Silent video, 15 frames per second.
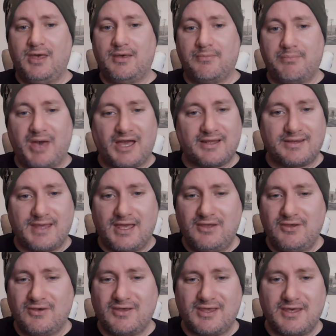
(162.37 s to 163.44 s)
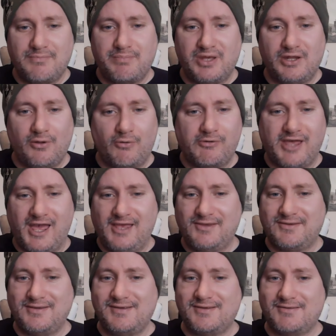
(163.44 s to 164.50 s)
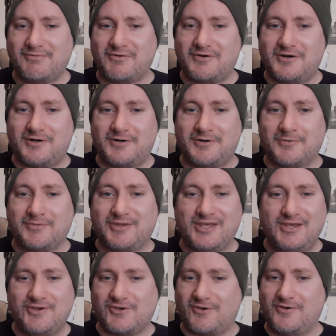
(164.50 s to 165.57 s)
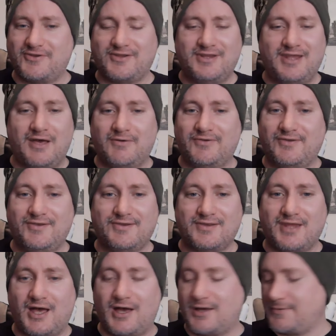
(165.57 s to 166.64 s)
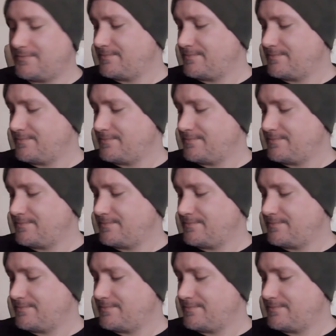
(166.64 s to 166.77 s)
Back in the day, you could get pillowcases or t-shirts, and now it's just not.